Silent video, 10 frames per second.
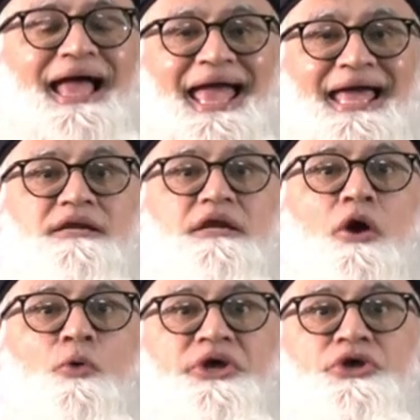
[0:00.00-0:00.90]
And
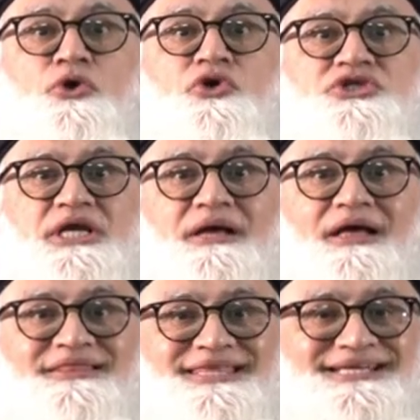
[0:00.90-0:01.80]
we're
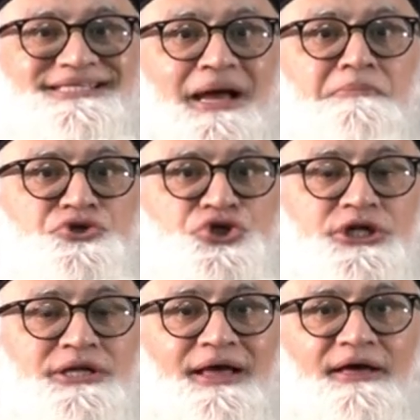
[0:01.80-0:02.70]
using the
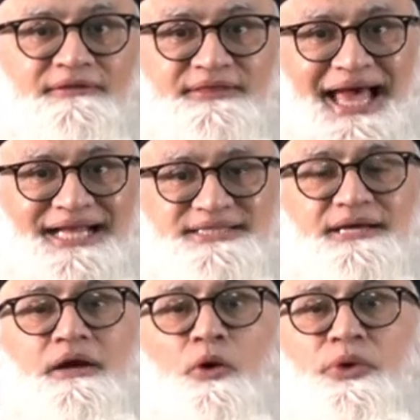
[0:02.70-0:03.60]
assumption that
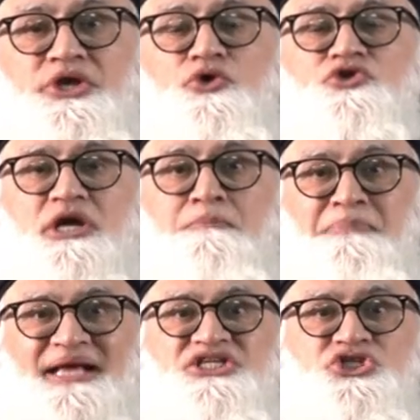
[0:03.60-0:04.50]
we're using
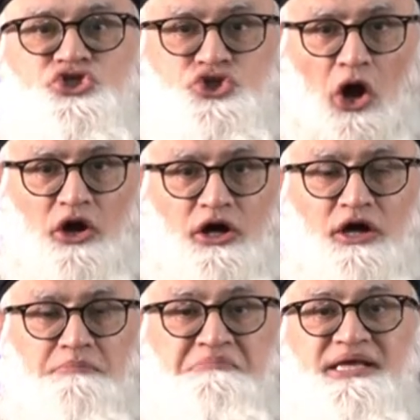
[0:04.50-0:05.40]
base stock,
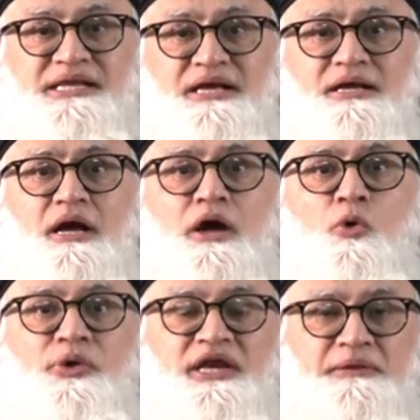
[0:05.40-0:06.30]
meaning
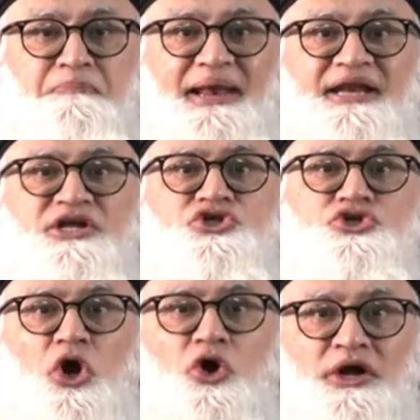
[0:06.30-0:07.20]
we replenish
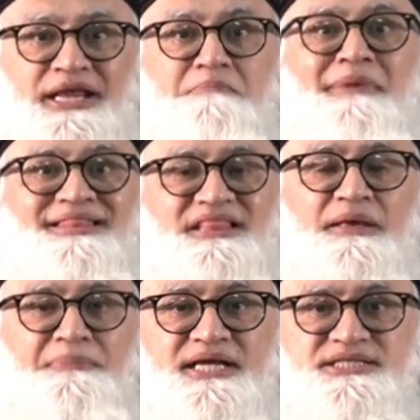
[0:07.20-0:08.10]
stock on a
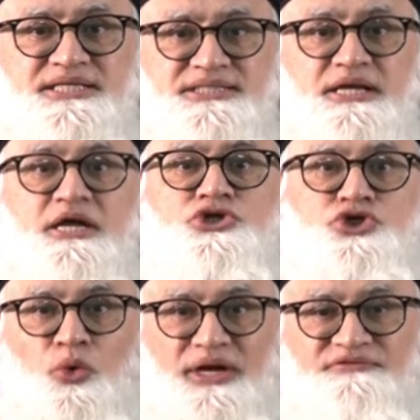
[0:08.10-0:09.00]
monthly basis.
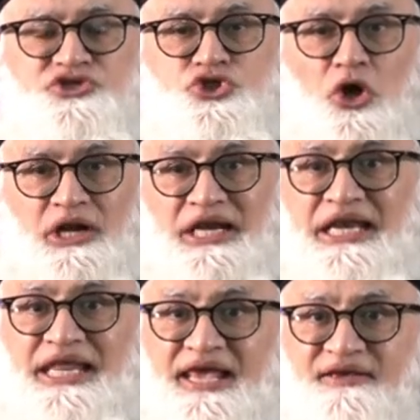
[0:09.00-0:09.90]
So whatever stock
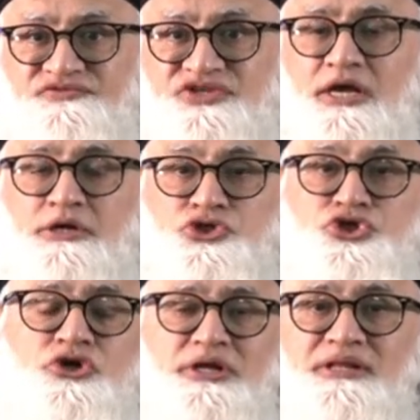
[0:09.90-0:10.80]
leaves
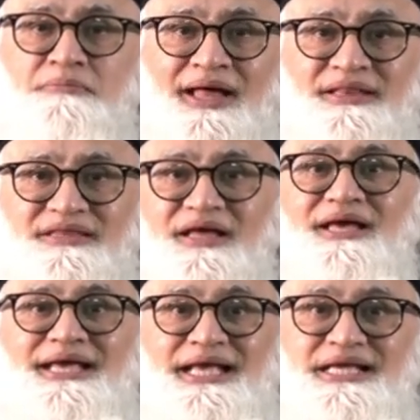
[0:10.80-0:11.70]
during the month
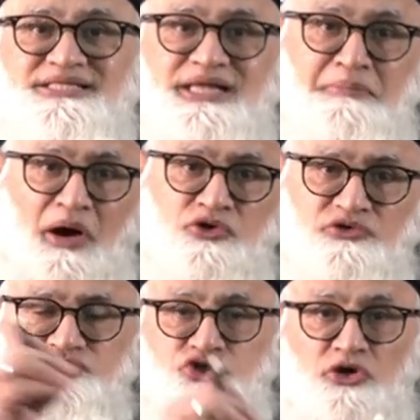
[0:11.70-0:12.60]
is the amount
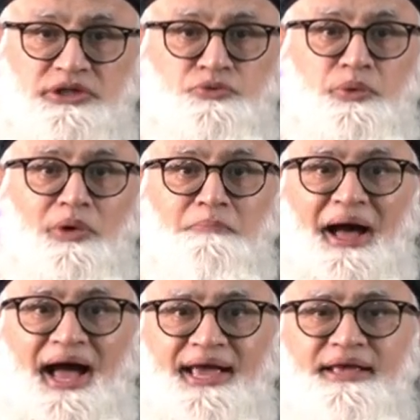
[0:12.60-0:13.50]
of stock that we will
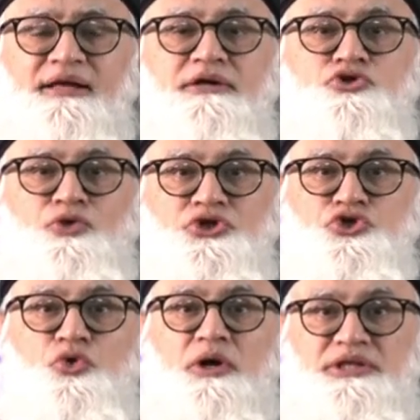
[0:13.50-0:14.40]
buy to
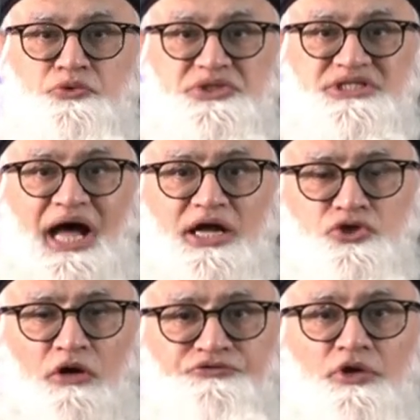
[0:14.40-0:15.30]
ensure that we start
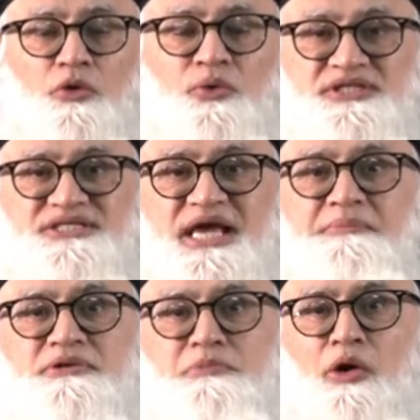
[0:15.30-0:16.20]
off with the
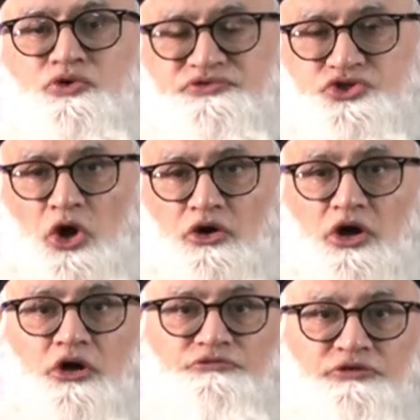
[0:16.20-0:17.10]
same amount of
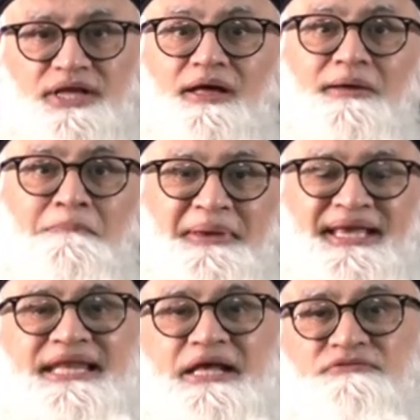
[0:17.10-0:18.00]
stock for the
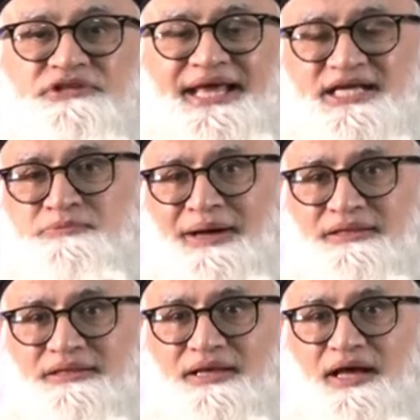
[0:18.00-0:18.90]
beginning of the next
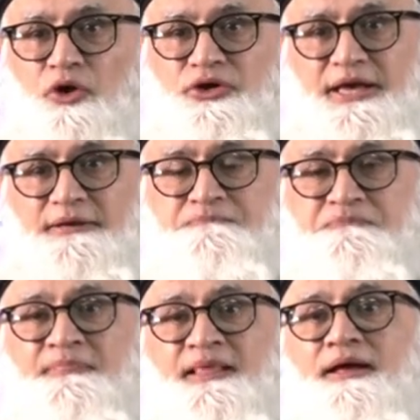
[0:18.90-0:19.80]
month. Okay,
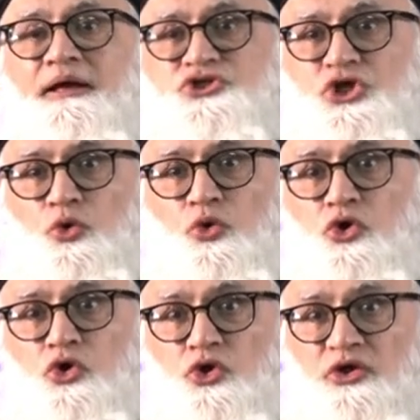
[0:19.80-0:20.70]
so
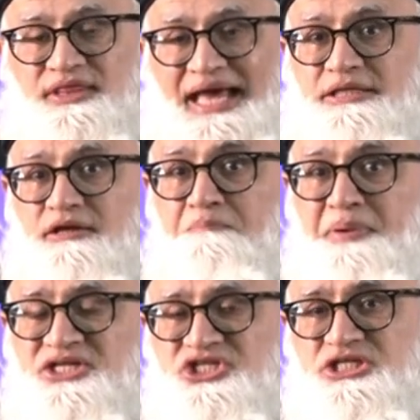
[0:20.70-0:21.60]
that
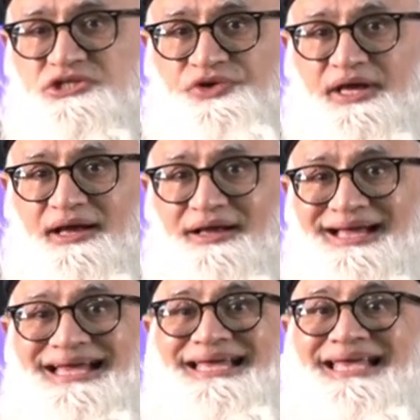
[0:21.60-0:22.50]
purchases figure
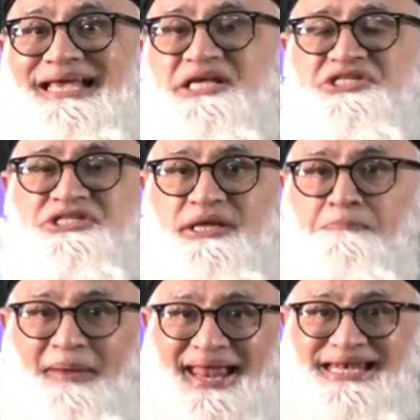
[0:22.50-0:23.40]
is
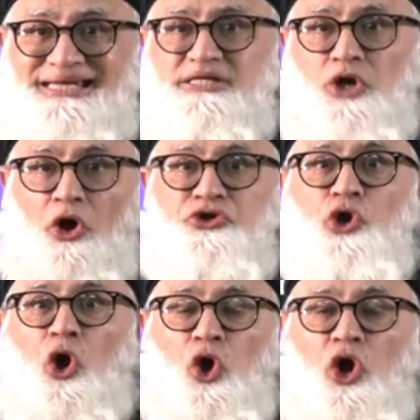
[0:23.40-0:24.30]
dependent on
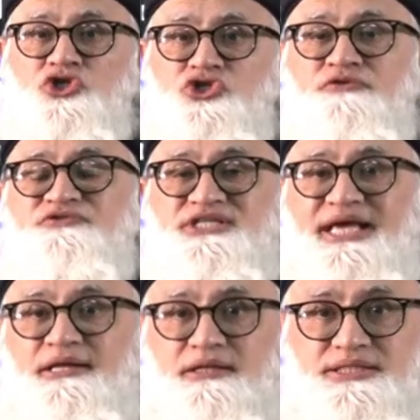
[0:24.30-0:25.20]
your cost of
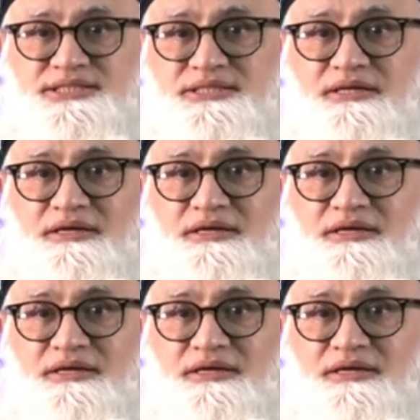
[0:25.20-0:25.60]
sales.